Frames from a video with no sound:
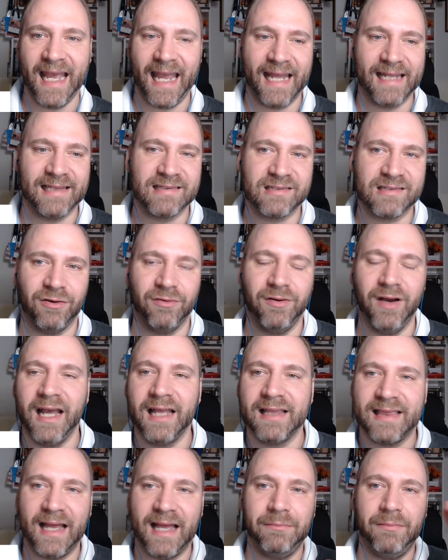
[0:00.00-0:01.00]
And so
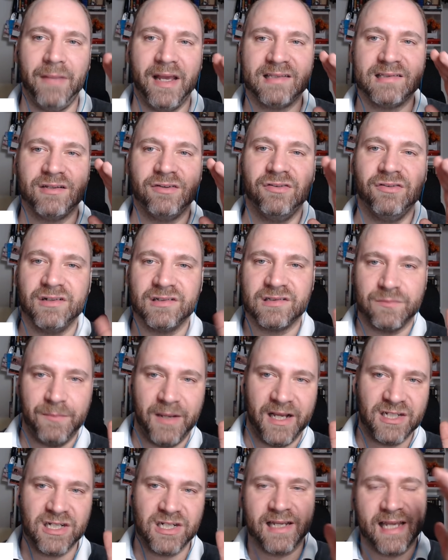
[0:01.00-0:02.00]
that makes you a
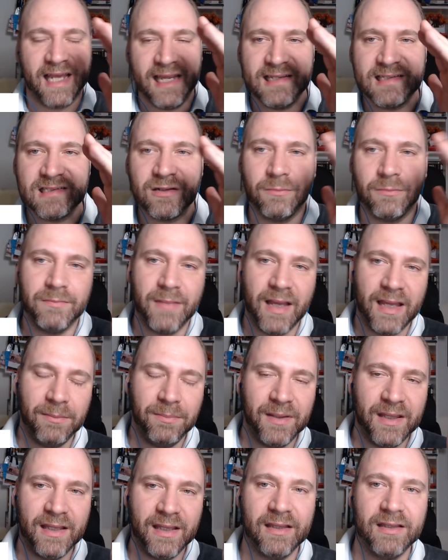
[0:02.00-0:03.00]
special case. So
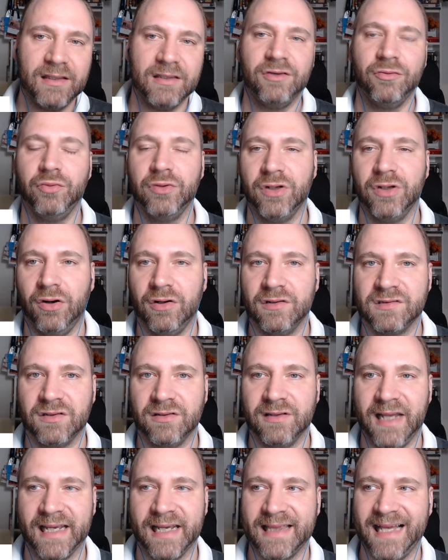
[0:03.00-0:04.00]
maybe you would
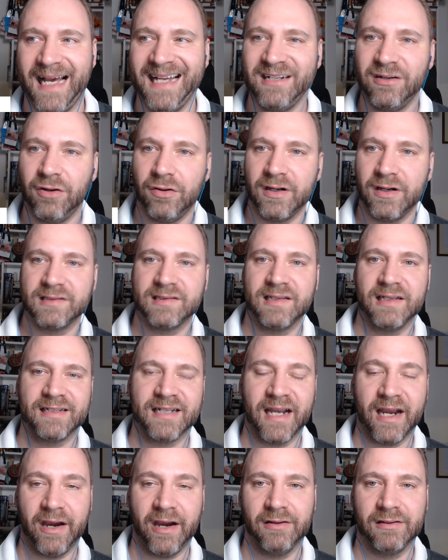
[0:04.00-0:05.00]
also like that, or is
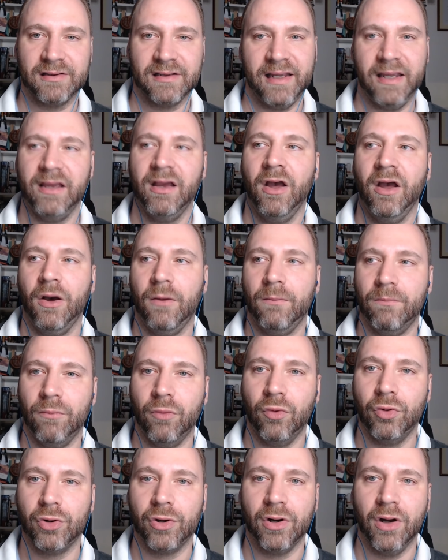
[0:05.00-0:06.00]
it currently
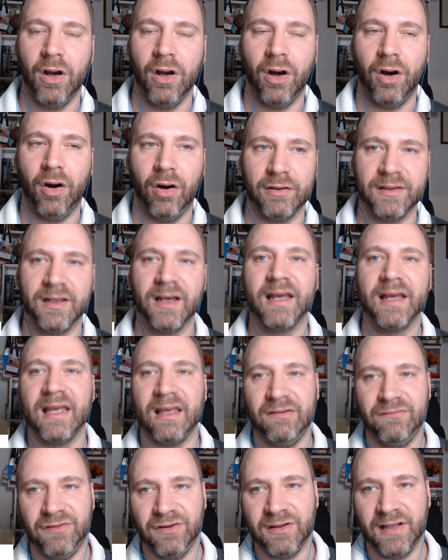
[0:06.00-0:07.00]
more on the
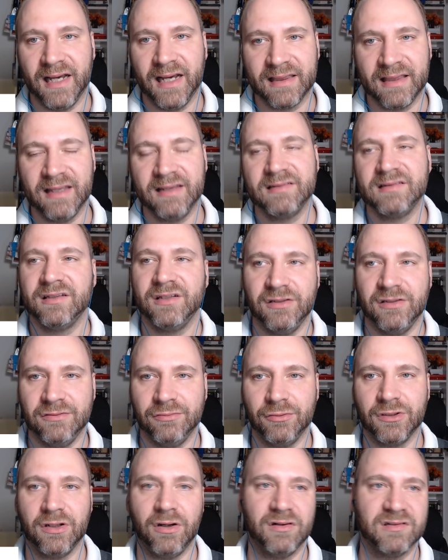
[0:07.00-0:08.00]
if you like this,
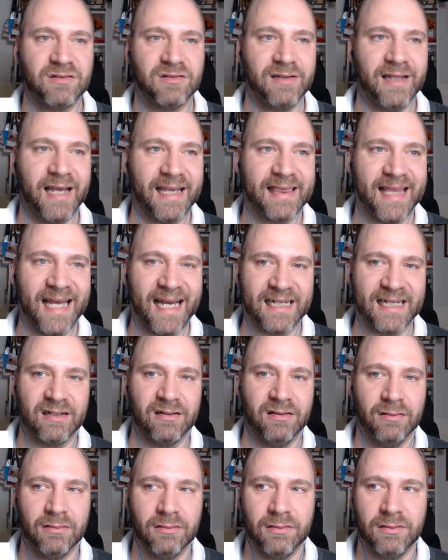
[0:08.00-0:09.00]
you would also like
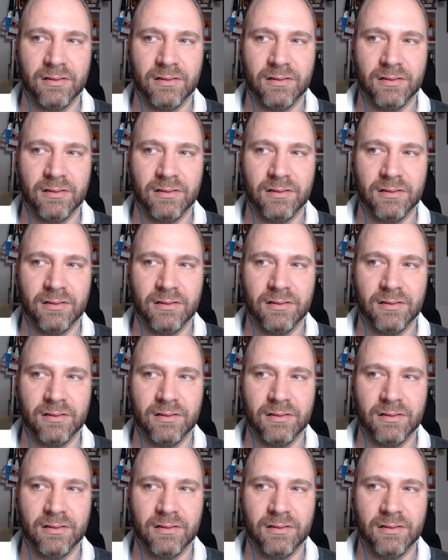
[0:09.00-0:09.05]
that?